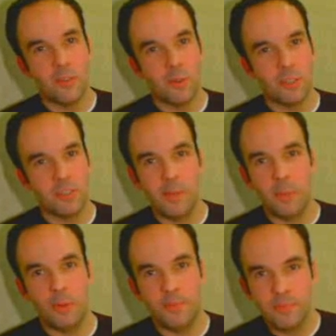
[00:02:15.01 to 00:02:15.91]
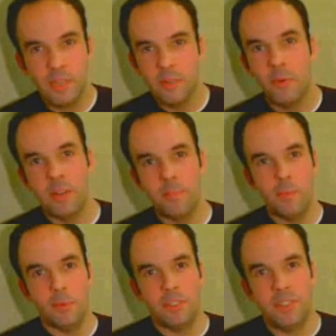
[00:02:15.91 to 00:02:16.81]
For example, putting
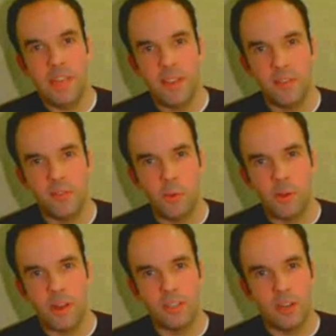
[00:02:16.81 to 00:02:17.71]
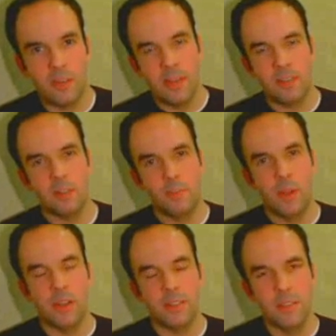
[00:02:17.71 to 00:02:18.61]
people to death for talking back to their
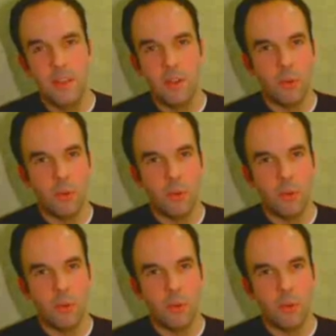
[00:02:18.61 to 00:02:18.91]
parents.